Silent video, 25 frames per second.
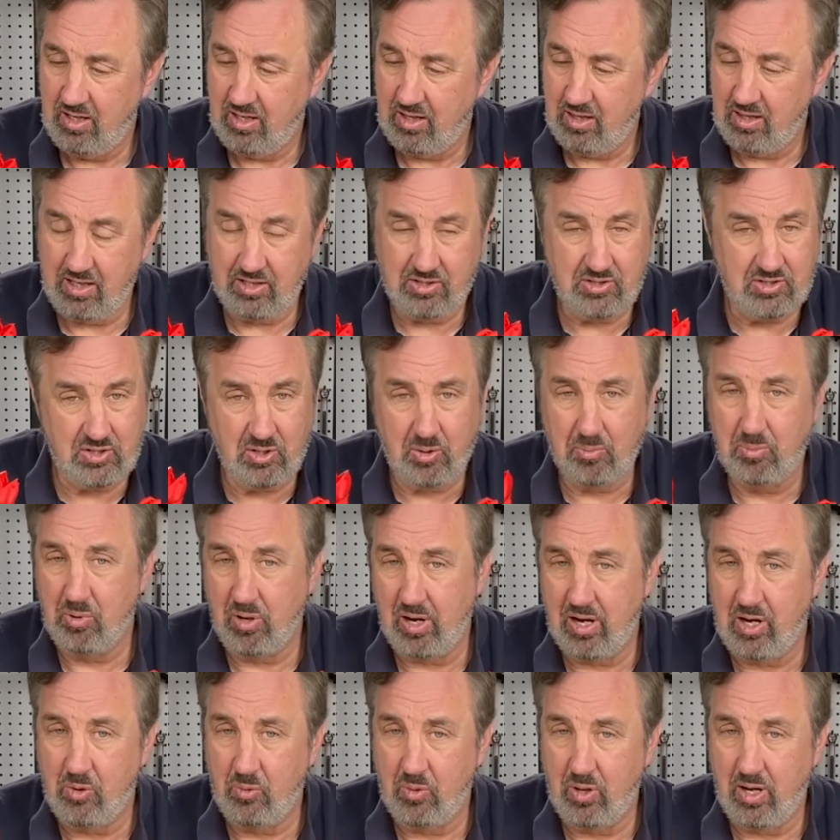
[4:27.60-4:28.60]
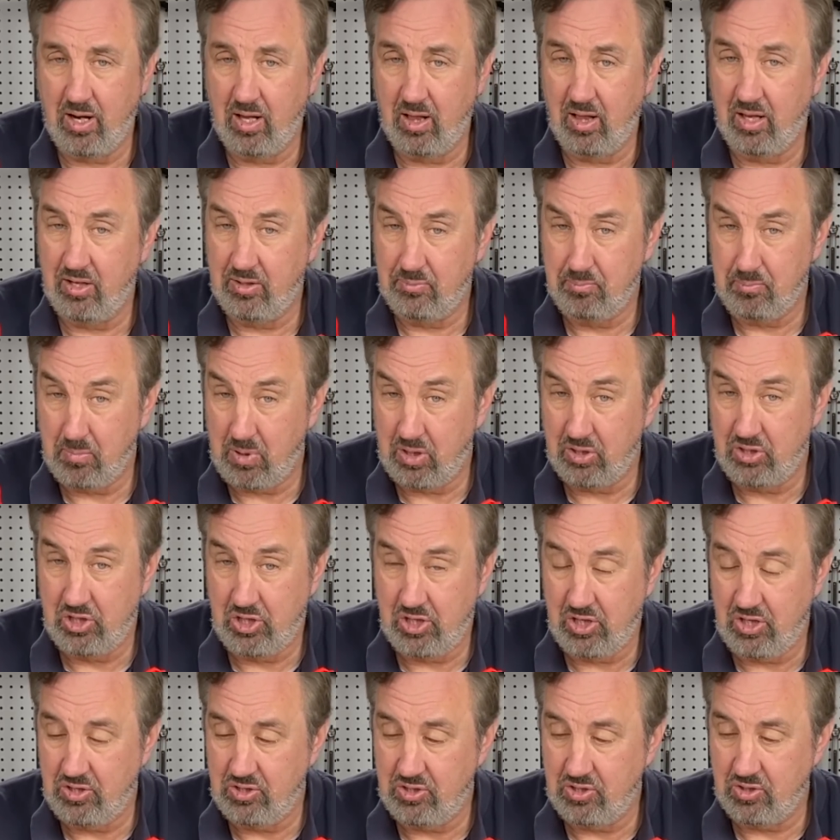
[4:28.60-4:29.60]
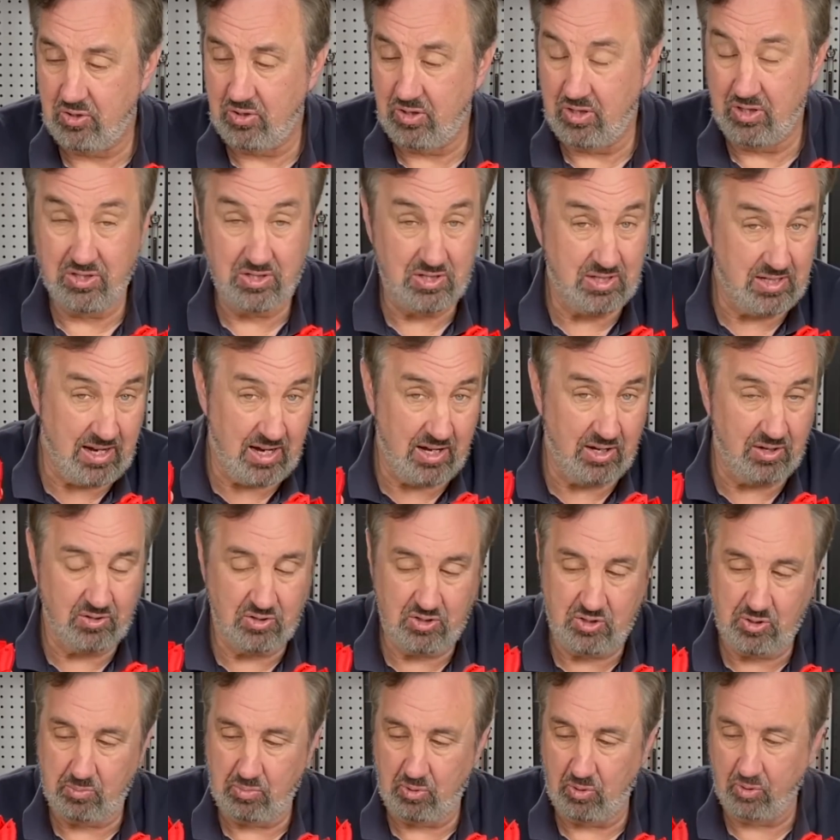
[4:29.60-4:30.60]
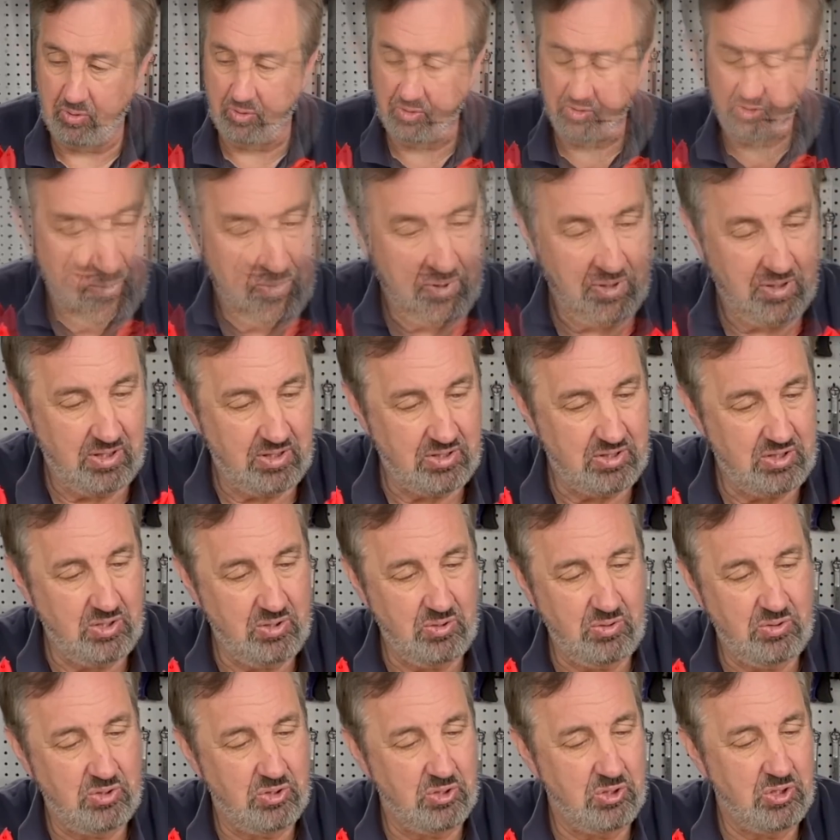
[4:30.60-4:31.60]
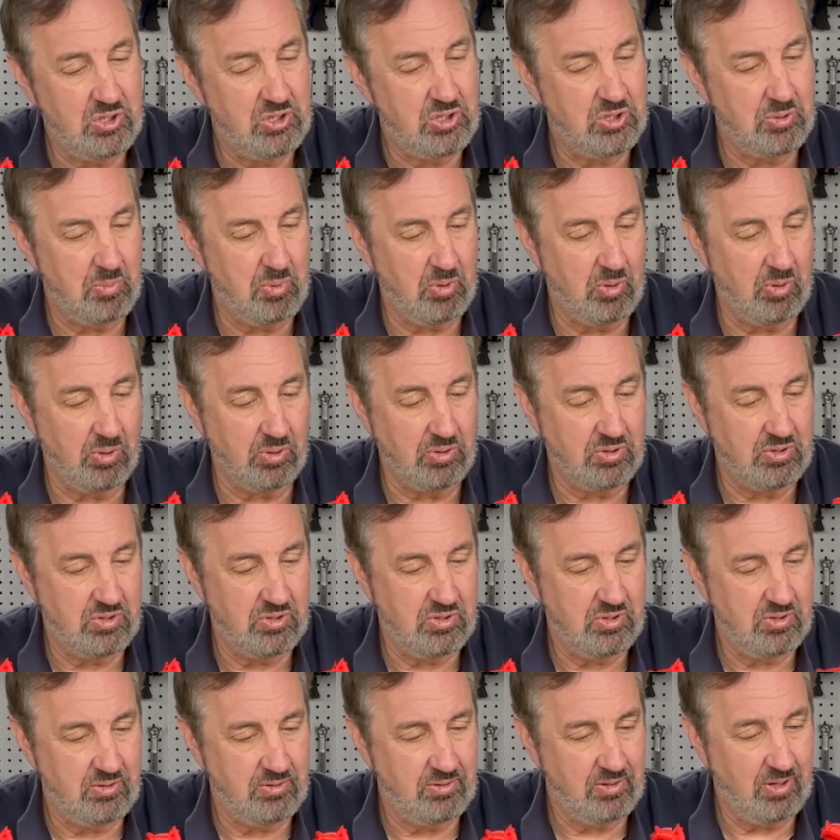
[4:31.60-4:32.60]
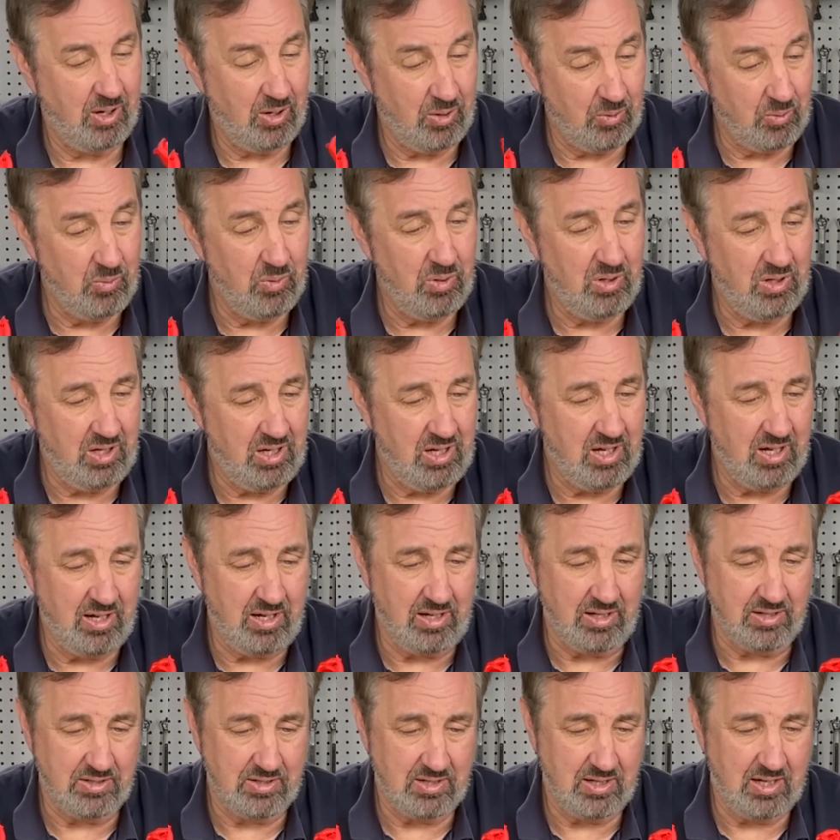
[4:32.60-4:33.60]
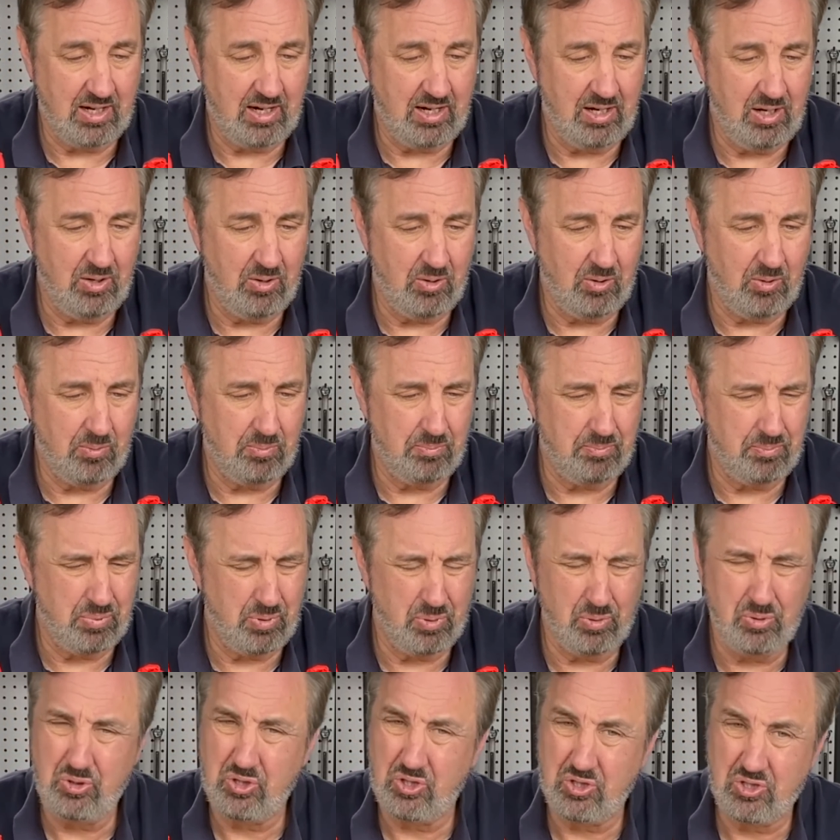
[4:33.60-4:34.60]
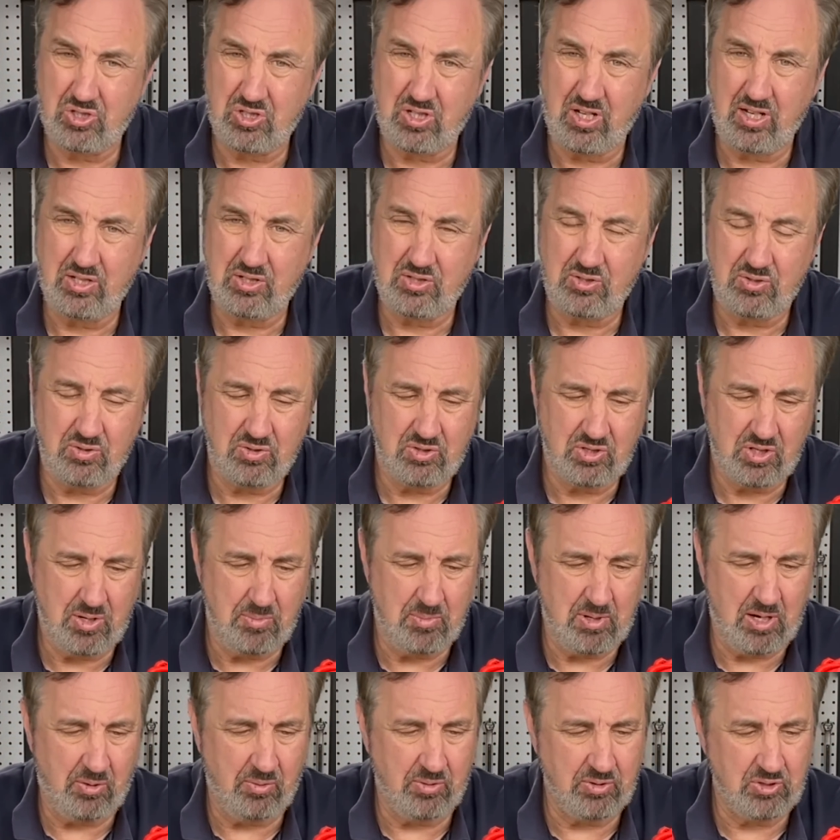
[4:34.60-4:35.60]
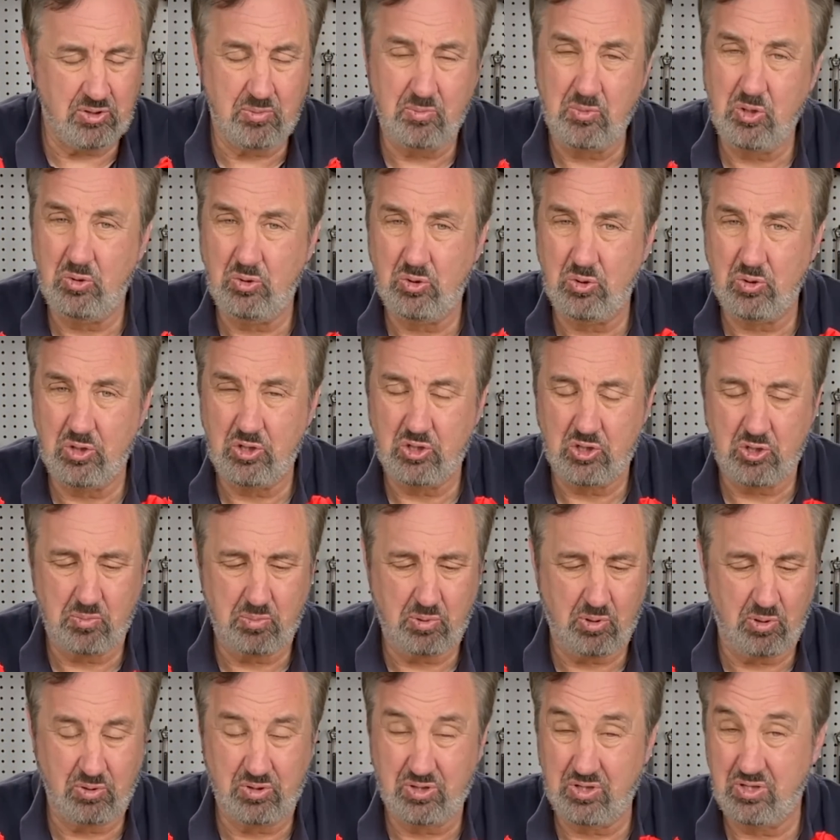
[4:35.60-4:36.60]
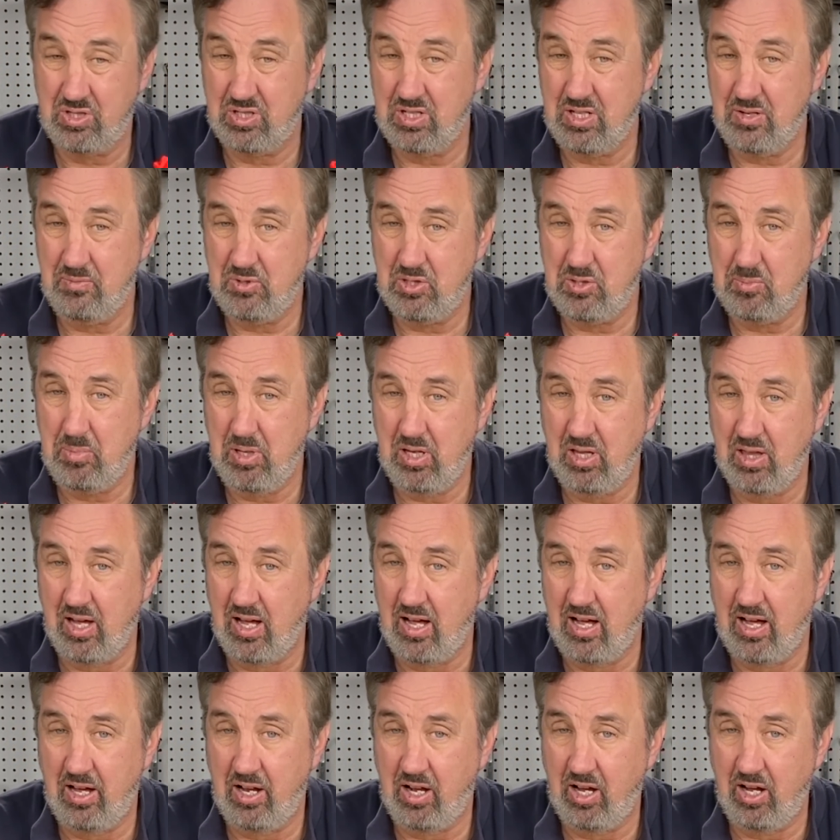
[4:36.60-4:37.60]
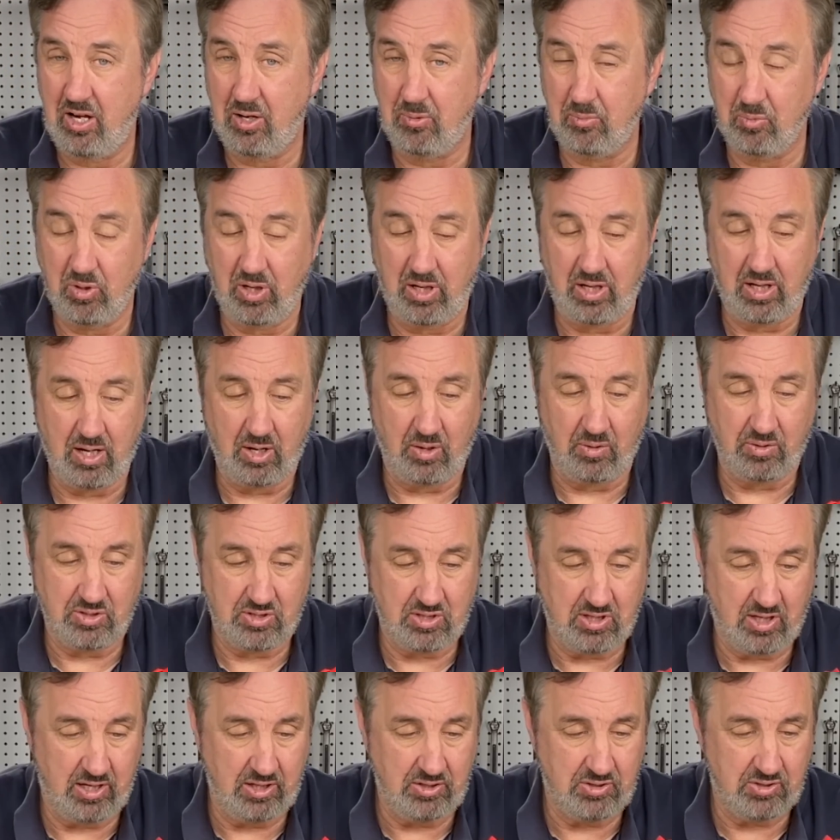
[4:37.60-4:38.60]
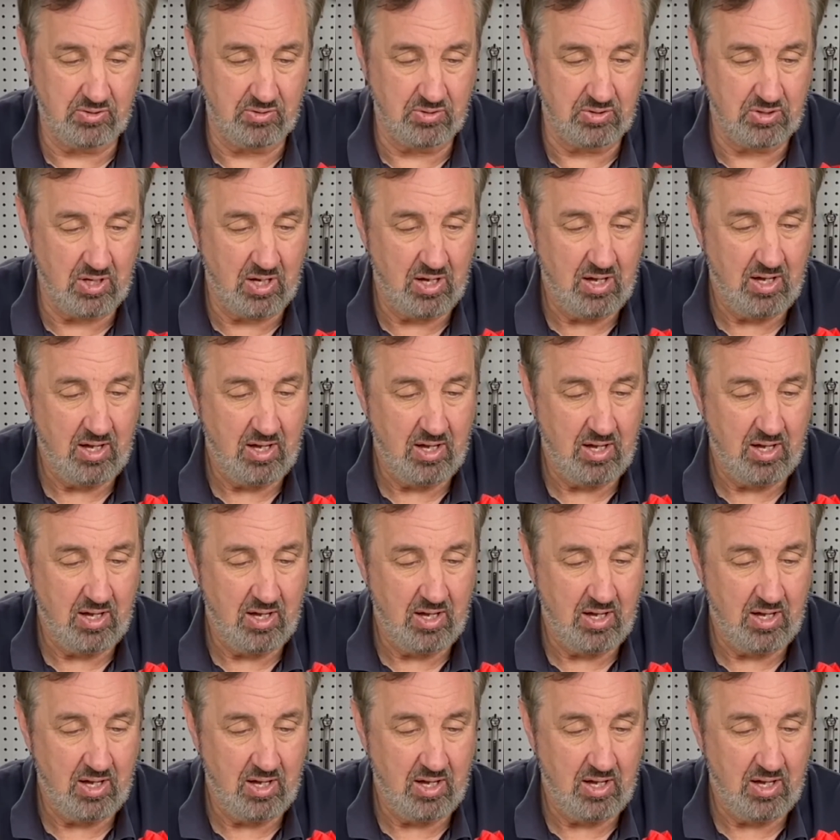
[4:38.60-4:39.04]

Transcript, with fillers: they still break away a lot much easier than standard supports. But this new tree supports are really nice. And I know Prusa slicers come out with some new tree supports. It seems to be the hot item right now in slicers.